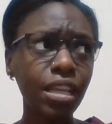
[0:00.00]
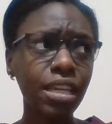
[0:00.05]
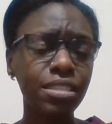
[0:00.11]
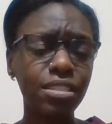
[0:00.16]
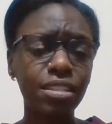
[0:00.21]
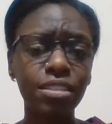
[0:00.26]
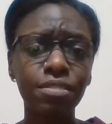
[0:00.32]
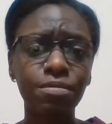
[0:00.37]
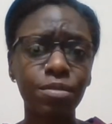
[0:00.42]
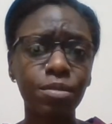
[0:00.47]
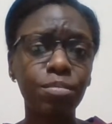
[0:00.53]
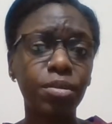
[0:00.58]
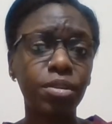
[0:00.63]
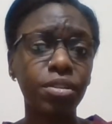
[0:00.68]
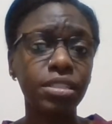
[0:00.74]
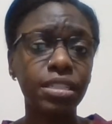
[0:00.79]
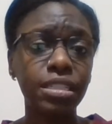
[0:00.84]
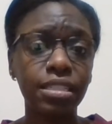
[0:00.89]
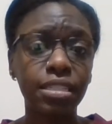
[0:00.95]
since
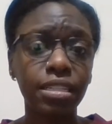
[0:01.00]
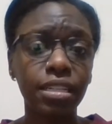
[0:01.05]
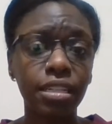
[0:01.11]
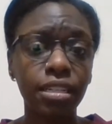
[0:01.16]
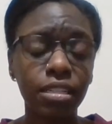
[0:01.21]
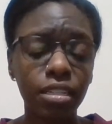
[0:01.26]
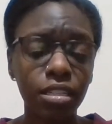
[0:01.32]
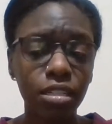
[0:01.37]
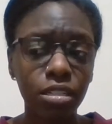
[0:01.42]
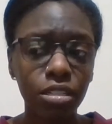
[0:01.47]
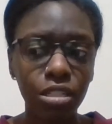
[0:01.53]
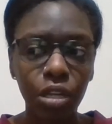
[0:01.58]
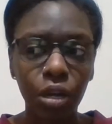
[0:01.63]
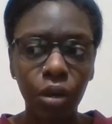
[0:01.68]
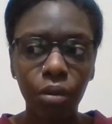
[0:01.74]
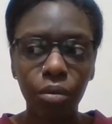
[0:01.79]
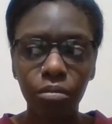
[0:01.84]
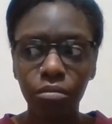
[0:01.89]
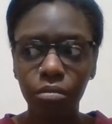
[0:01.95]
football season ended.
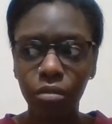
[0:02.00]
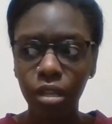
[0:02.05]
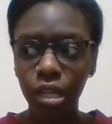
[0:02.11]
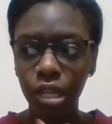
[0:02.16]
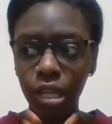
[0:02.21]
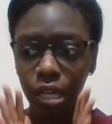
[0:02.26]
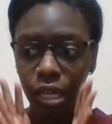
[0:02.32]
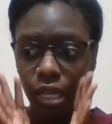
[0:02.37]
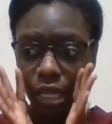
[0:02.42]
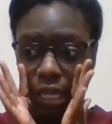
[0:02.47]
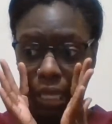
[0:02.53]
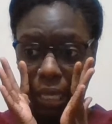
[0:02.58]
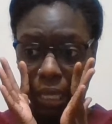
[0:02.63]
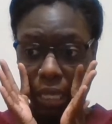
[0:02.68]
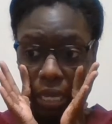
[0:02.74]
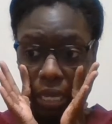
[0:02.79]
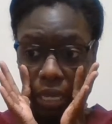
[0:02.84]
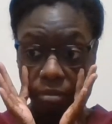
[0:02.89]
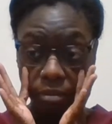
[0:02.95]
So
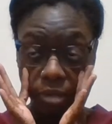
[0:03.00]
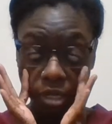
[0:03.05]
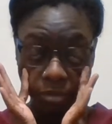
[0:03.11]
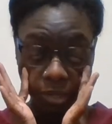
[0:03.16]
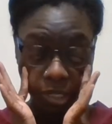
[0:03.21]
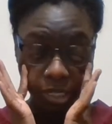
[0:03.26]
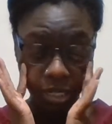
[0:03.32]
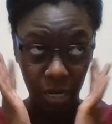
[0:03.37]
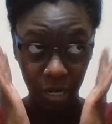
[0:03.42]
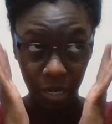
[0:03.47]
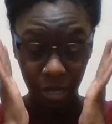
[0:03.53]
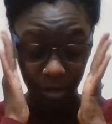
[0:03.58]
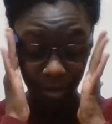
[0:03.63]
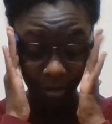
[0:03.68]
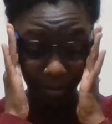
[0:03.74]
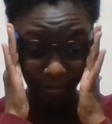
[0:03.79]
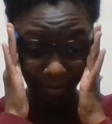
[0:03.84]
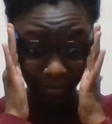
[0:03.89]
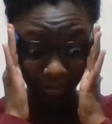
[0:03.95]
I'm gonna be tired,
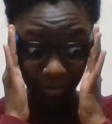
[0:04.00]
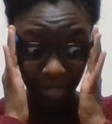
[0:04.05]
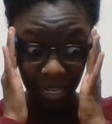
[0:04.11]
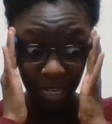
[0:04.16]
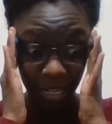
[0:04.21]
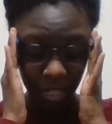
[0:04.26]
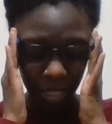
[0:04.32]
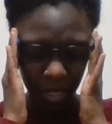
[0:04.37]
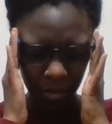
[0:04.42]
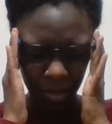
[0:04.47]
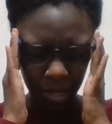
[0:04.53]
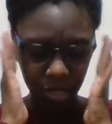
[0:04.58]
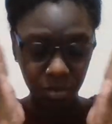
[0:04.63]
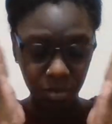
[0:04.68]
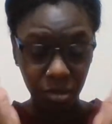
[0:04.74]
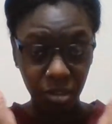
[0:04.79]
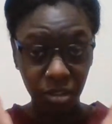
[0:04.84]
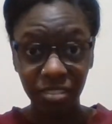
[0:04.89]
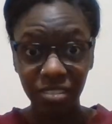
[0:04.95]
and it's
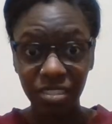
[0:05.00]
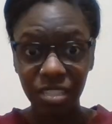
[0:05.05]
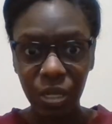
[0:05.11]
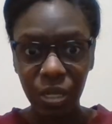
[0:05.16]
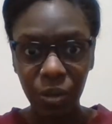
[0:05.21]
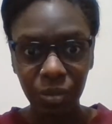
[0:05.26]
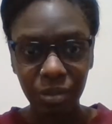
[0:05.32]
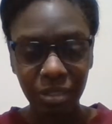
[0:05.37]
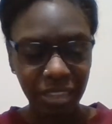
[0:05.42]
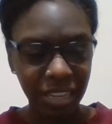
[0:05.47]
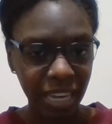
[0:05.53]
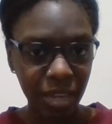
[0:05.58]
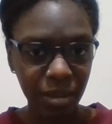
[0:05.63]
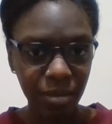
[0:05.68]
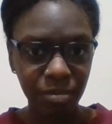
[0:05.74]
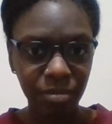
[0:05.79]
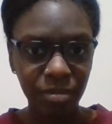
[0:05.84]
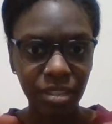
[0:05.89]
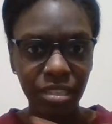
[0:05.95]
baseball, so the
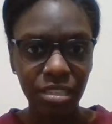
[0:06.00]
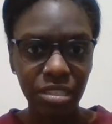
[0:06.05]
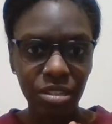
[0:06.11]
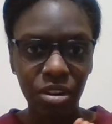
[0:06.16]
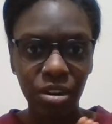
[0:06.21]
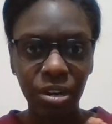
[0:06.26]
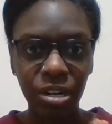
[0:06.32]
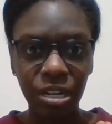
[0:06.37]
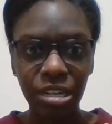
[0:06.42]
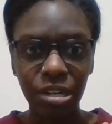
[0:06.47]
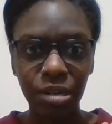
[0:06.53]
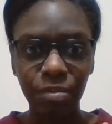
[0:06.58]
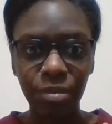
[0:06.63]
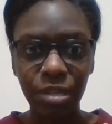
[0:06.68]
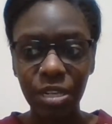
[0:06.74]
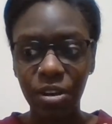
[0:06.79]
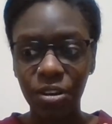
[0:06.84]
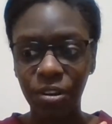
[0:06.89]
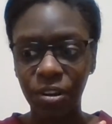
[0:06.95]
game is already gonna
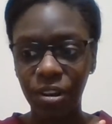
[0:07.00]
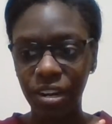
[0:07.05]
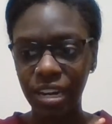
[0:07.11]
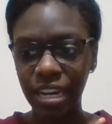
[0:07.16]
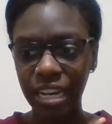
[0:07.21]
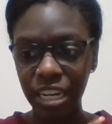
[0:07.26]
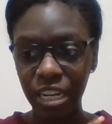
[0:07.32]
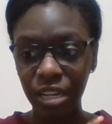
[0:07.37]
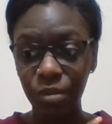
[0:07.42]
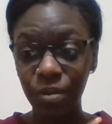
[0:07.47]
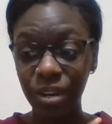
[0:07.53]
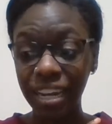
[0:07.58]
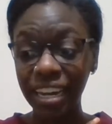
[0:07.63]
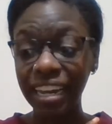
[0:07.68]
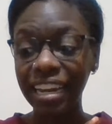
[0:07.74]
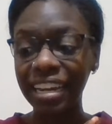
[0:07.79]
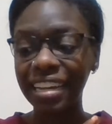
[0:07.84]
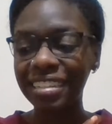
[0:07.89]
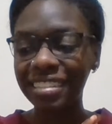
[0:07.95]
be longer
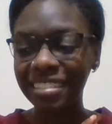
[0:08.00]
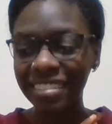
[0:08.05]
anyway.